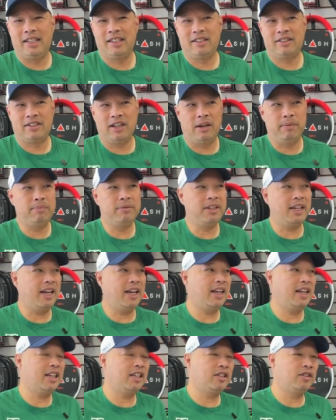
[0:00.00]
Some
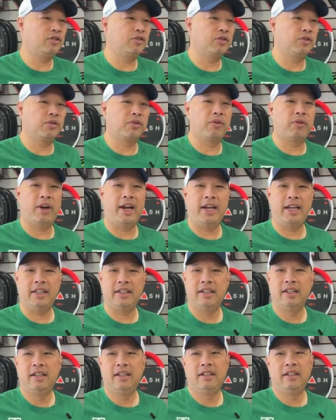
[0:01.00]
days you're great
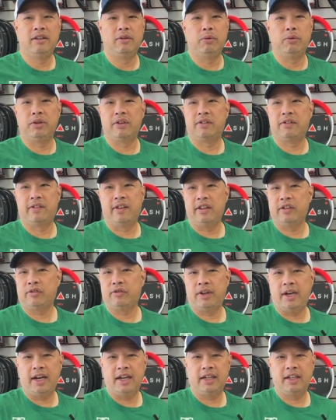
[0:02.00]
with this
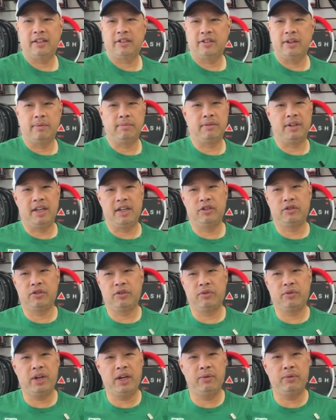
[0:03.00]
racket, some days you're
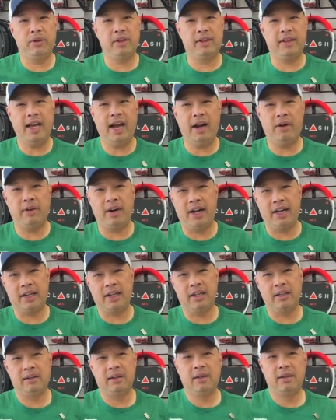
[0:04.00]
great with that
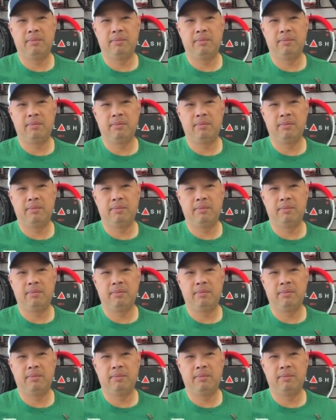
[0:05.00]
racket,